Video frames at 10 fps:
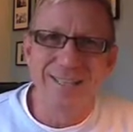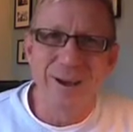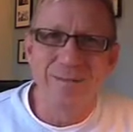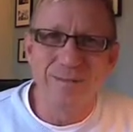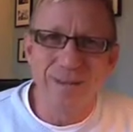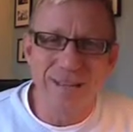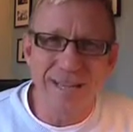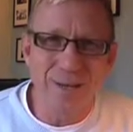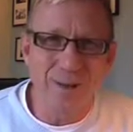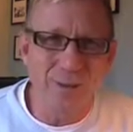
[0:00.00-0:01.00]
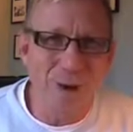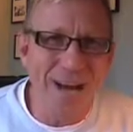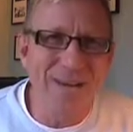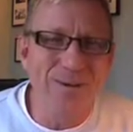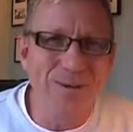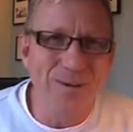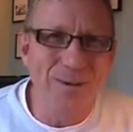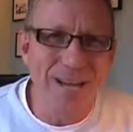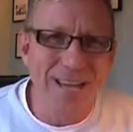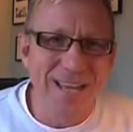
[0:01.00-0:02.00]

so I'm feeling quite good